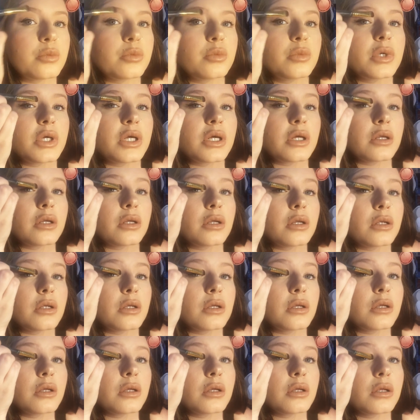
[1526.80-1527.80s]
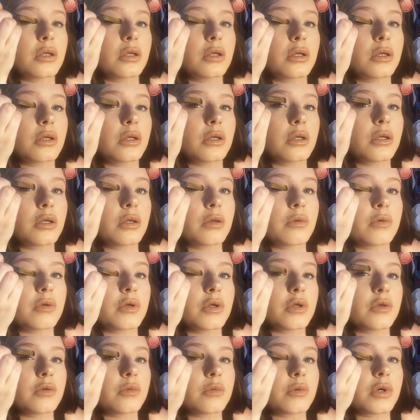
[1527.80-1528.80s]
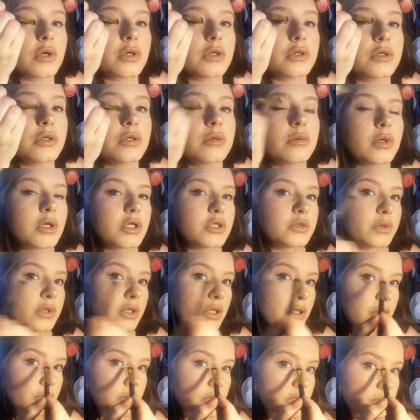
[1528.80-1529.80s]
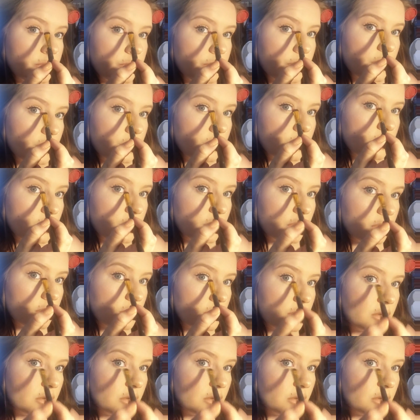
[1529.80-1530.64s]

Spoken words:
we can, if it doesn't work too much, we can always build it.